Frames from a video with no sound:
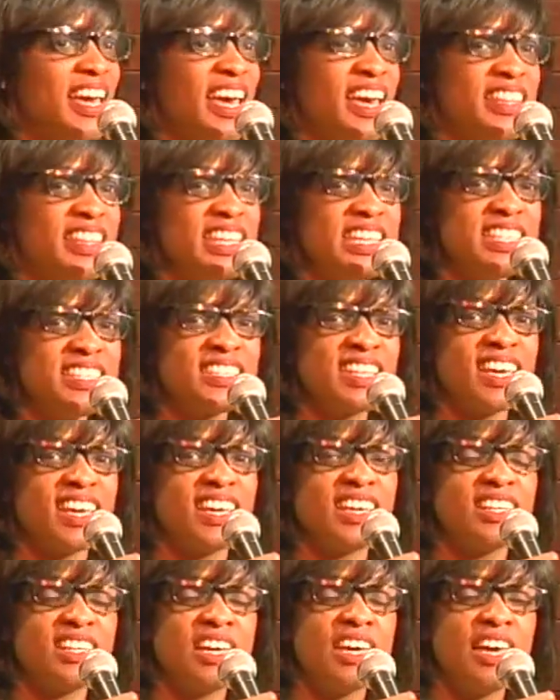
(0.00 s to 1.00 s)
And then he
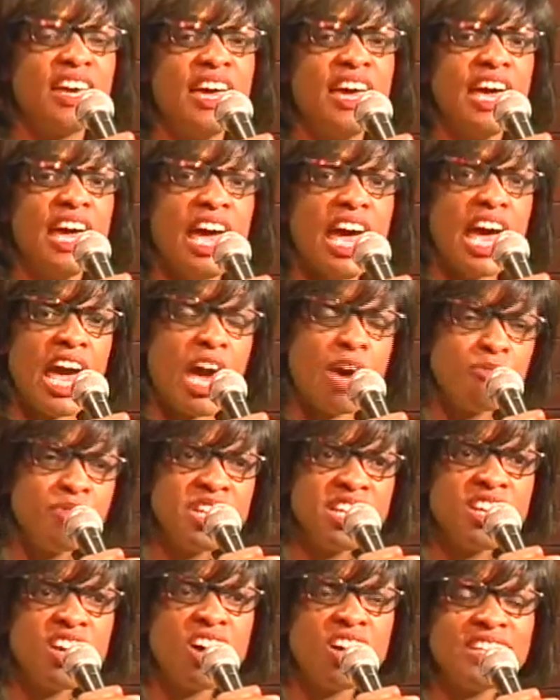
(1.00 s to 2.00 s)
said, "How
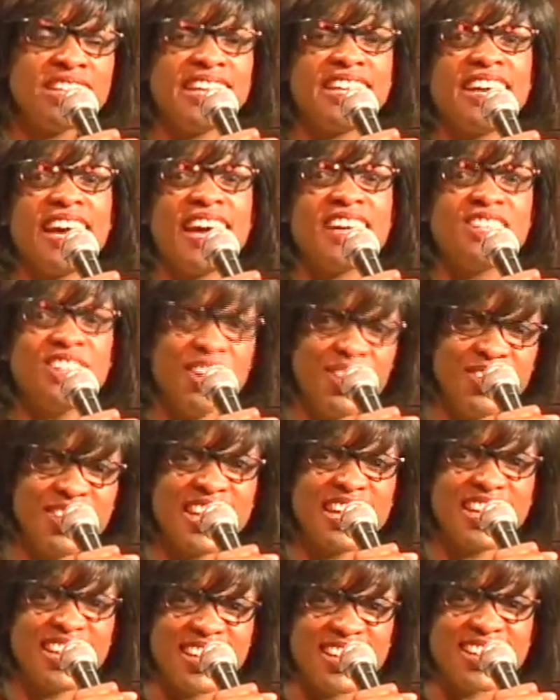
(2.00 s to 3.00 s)
many of y'all ain't got no
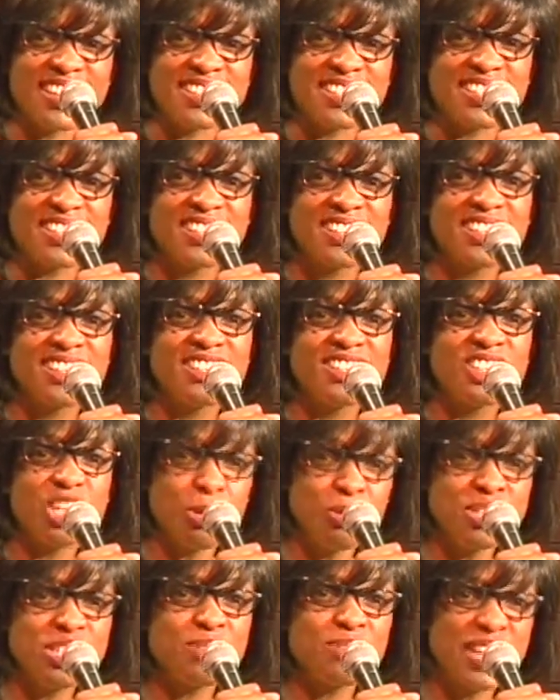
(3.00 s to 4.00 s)
kids? Show
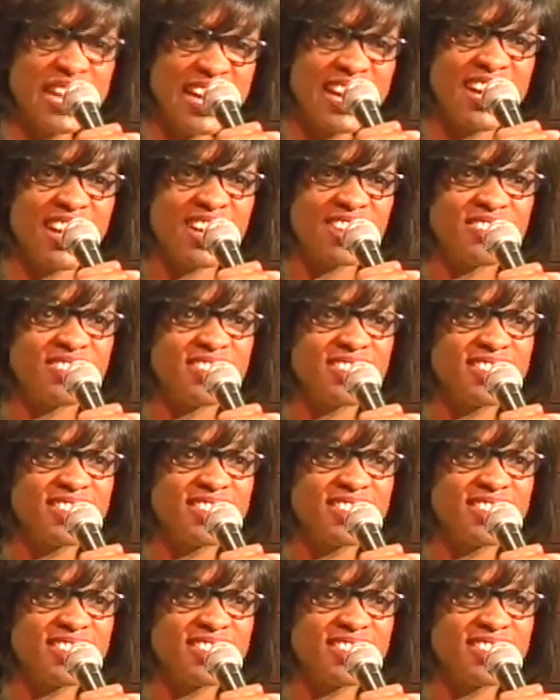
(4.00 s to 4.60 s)
me some love."